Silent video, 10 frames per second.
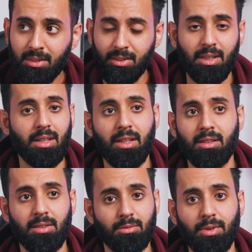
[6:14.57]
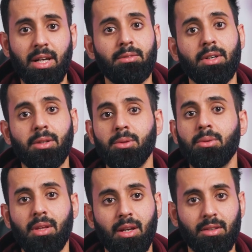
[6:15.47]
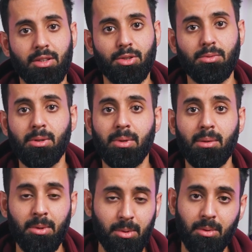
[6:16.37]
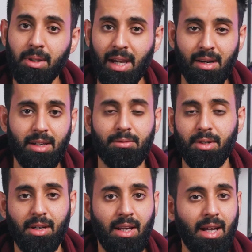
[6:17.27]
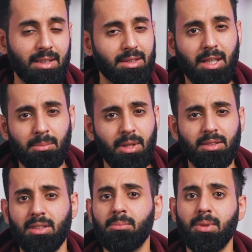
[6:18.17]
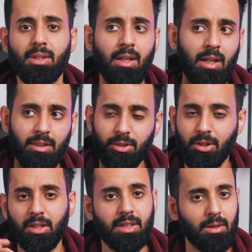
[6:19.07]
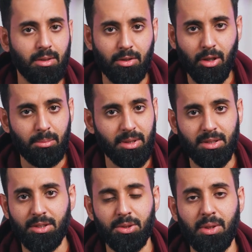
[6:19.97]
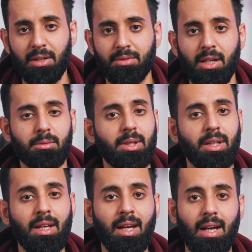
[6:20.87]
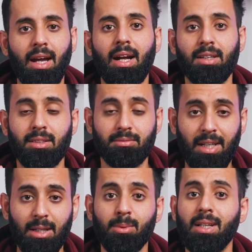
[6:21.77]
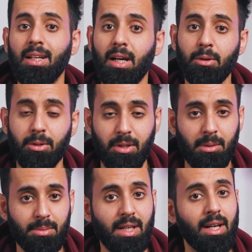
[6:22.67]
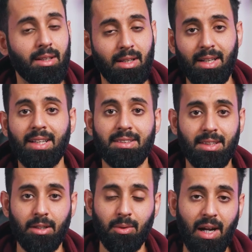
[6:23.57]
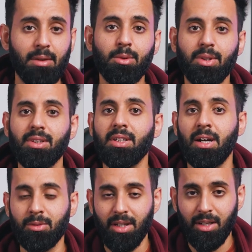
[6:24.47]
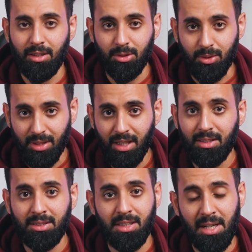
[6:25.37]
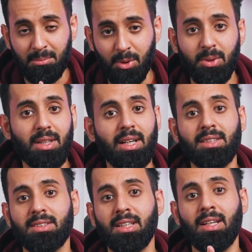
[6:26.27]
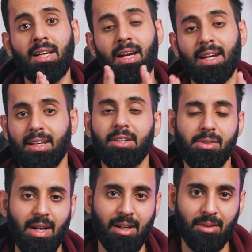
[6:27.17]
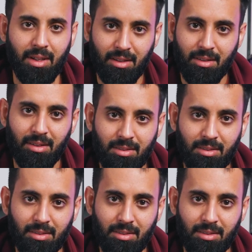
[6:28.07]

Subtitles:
stick it wherever you think that you will be able to look at it every day, and just keep things simple. Just cross out the topics that you have covered, and that will allow you to keep track. And like I said, you have to hit the ground running. So take this time, utilize it, and get your act together.